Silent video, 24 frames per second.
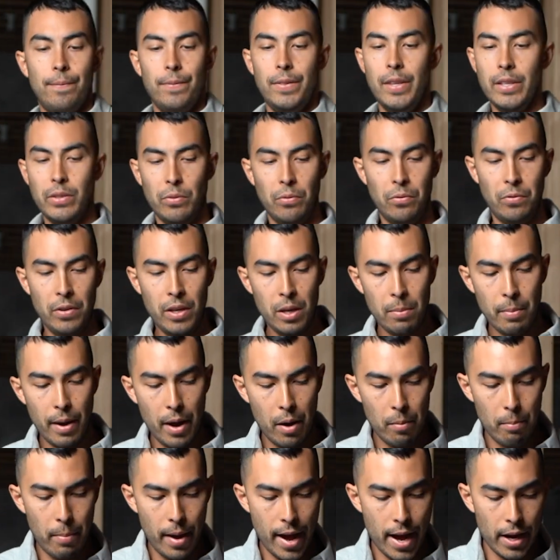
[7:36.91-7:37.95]
this
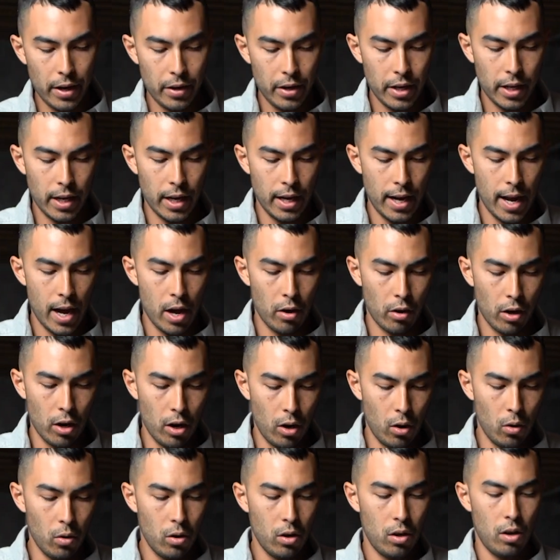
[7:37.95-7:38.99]
V-mount battery can now
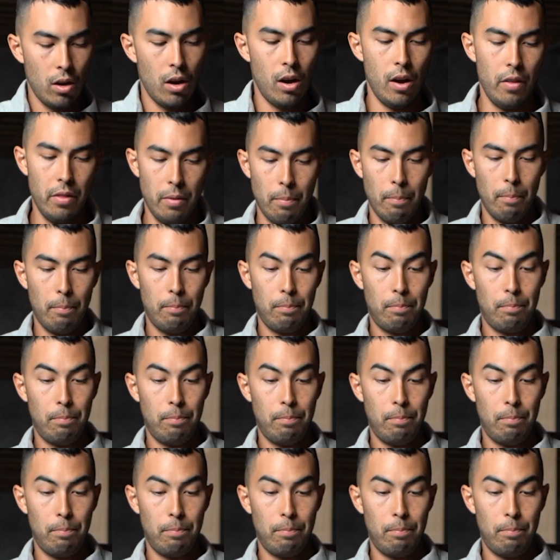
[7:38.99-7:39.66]
go on the